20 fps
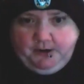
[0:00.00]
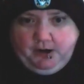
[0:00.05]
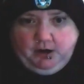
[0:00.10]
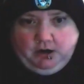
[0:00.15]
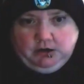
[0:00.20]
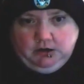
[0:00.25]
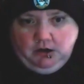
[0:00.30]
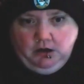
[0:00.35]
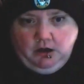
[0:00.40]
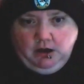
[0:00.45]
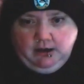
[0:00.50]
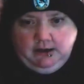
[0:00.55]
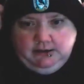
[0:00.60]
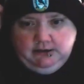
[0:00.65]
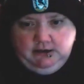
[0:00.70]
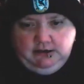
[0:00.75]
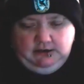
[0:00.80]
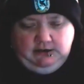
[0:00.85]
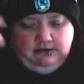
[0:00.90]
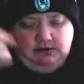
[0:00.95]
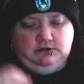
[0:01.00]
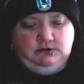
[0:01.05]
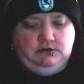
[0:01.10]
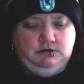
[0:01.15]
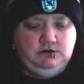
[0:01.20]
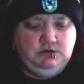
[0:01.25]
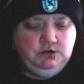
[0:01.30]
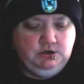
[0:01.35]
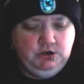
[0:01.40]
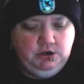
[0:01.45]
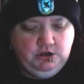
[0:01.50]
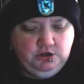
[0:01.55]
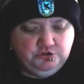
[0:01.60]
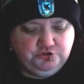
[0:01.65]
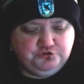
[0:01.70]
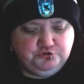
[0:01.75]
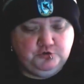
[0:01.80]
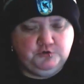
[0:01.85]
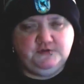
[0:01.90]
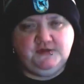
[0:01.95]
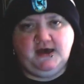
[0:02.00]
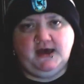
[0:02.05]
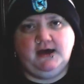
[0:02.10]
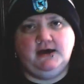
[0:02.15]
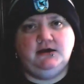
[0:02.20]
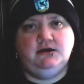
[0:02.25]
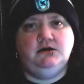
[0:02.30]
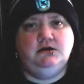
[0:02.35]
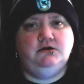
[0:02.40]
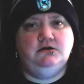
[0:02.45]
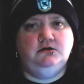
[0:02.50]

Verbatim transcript: online, and through that,